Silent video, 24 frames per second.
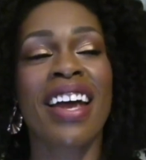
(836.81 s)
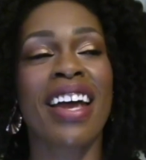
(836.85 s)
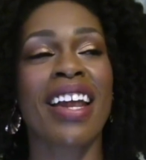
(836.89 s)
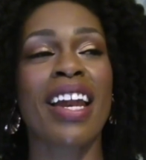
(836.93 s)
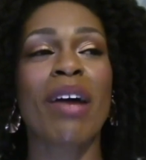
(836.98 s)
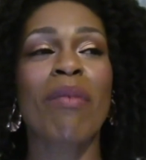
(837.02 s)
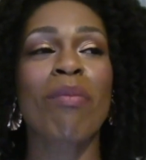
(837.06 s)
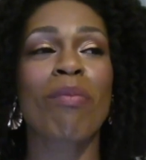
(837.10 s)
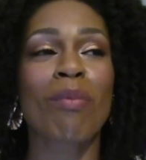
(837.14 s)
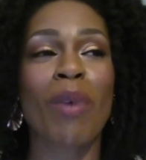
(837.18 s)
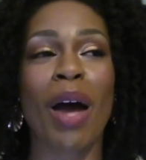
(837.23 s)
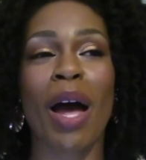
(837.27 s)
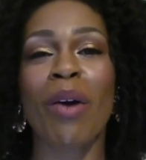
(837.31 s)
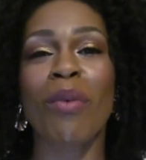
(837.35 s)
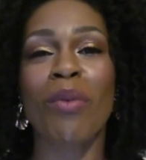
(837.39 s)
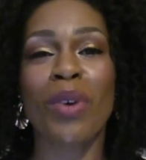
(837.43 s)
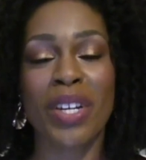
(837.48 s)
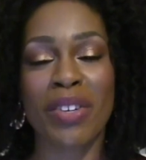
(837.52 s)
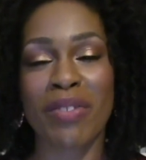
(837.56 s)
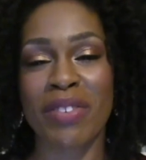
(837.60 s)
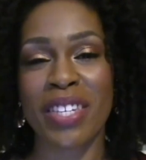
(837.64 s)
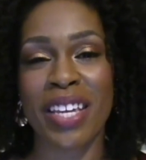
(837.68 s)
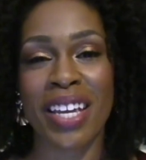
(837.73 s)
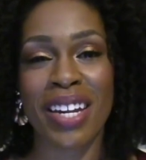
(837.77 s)
And I
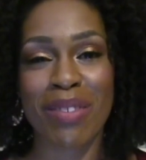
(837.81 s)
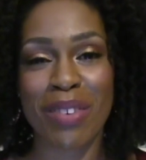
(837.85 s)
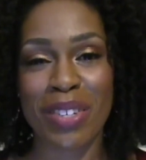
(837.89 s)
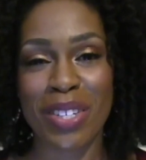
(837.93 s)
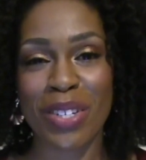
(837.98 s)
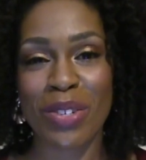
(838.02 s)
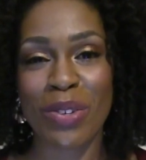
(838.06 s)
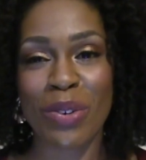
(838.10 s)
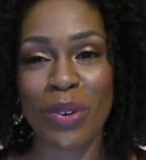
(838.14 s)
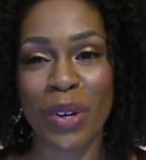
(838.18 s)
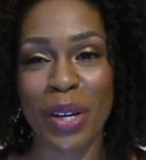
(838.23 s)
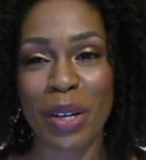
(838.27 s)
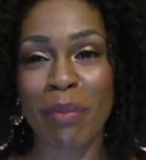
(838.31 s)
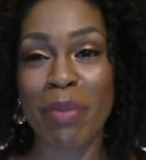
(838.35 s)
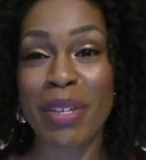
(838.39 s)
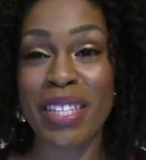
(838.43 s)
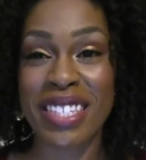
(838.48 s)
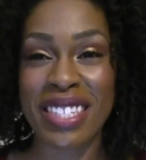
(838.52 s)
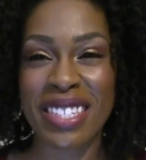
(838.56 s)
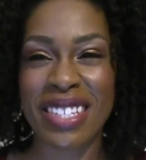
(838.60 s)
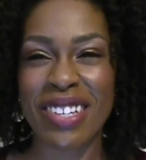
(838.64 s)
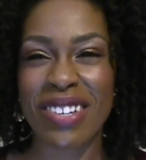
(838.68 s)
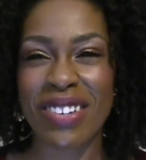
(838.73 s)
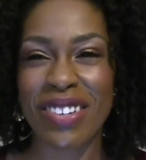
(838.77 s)
wouldn't have said it was annoying,
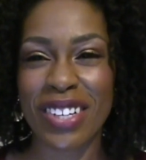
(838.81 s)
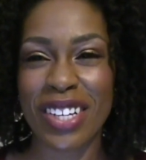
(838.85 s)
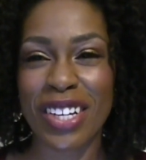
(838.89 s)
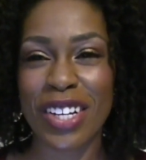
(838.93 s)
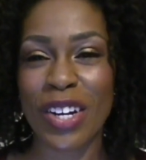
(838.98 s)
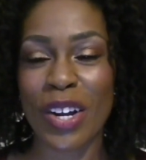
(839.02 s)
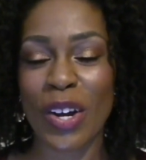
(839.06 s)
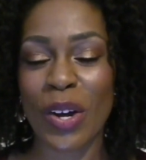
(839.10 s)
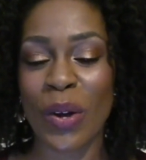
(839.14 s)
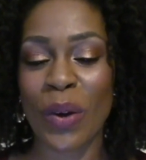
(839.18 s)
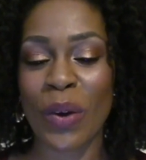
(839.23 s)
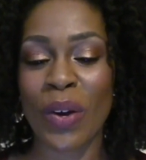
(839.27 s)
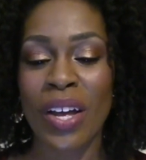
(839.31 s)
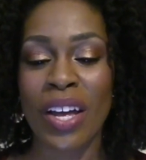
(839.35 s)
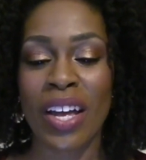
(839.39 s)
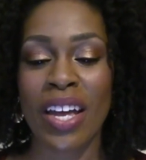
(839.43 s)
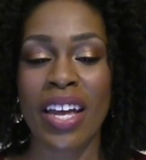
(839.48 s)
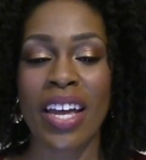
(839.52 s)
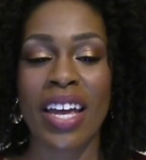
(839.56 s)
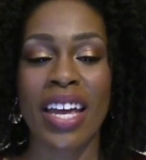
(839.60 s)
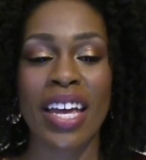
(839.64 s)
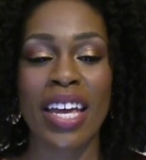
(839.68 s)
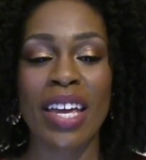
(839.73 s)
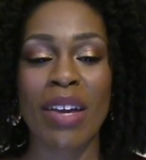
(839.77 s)
but still, you know,
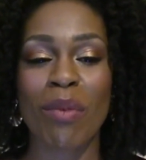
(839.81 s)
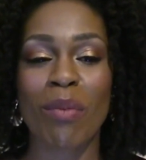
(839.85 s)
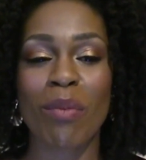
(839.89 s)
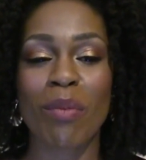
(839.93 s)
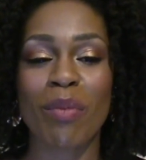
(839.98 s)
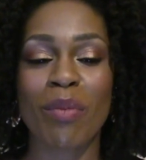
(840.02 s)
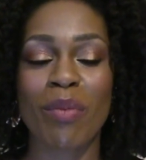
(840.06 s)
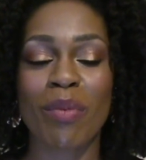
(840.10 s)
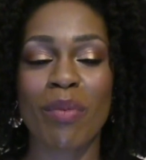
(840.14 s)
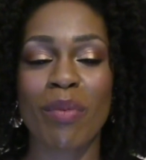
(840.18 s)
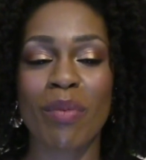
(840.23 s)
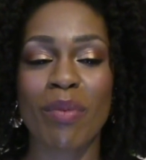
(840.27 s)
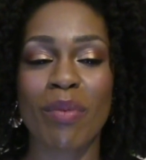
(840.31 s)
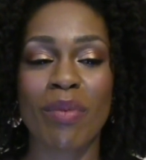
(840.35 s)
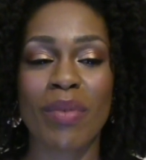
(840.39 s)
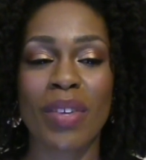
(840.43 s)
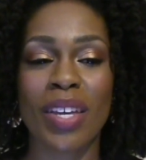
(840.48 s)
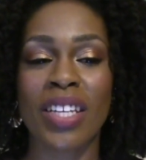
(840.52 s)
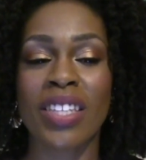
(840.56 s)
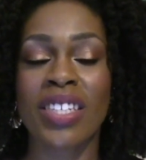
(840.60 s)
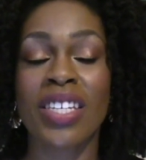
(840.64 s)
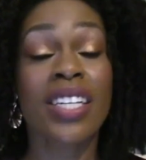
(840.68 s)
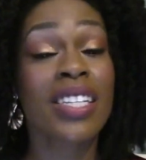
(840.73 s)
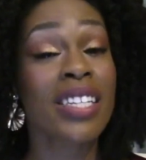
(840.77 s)

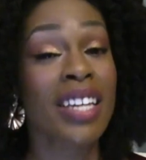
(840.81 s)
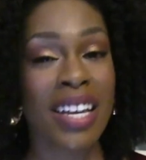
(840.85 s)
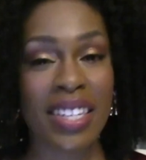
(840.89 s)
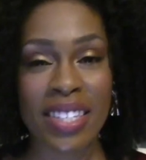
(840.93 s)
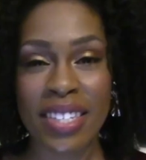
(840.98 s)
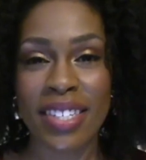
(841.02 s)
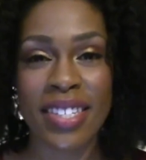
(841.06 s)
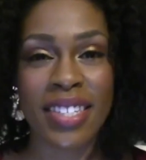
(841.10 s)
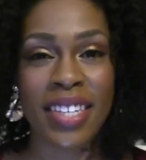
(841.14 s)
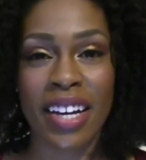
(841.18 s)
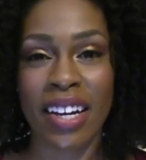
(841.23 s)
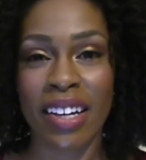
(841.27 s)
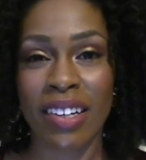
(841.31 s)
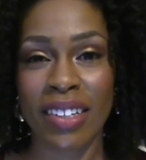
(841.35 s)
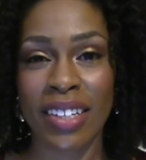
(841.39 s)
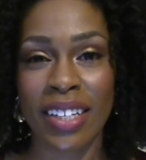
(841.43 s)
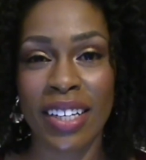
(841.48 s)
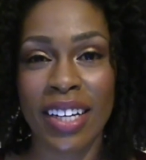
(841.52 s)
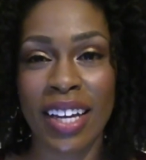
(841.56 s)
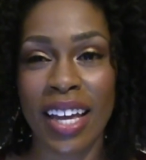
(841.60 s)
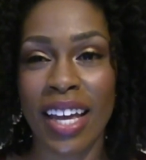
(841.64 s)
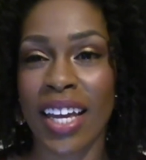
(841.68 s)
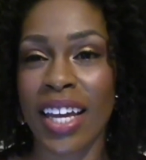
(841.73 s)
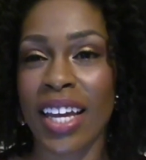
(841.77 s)
it's
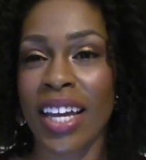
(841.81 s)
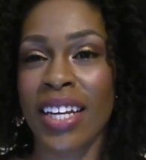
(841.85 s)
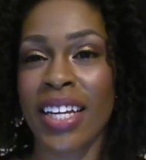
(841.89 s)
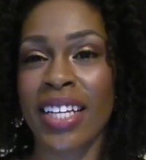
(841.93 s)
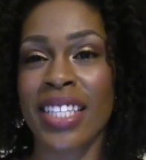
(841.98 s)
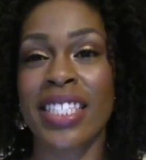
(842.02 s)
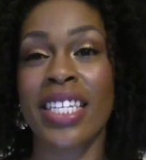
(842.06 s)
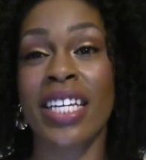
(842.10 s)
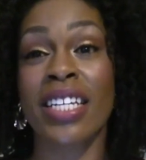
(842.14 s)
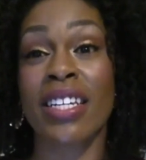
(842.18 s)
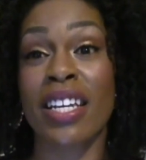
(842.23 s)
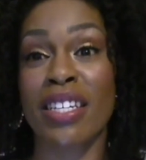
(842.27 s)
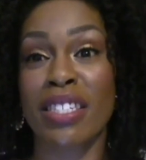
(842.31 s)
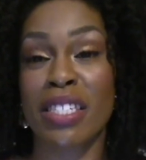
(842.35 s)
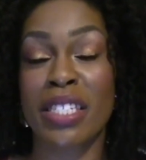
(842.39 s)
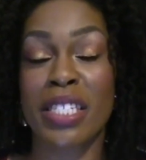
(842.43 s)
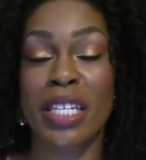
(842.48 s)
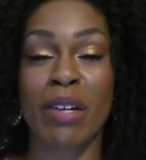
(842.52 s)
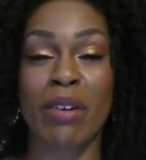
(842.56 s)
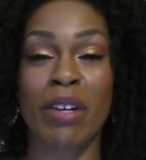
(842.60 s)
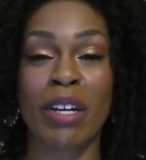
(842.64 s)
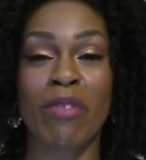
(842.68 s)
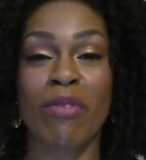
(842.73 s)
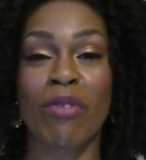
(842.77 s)
unnecessary, and it's
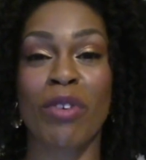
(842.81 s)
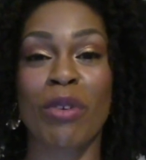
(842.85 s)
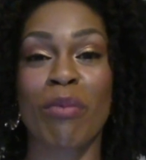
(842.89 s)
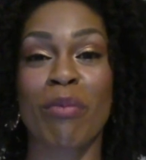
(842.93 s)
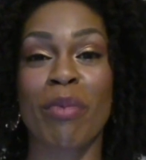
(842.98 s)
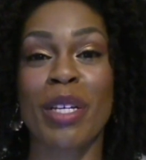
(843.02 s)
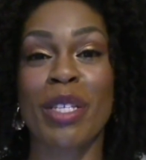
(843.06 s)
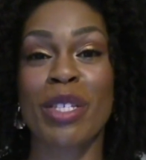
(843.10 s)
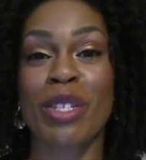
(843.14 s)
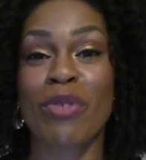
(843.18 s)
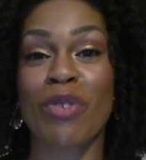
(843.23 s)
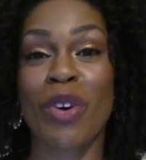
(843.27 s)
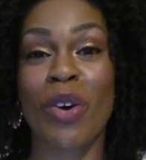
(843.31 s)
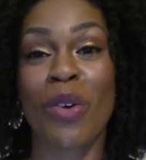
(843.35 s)
unnecessary for me to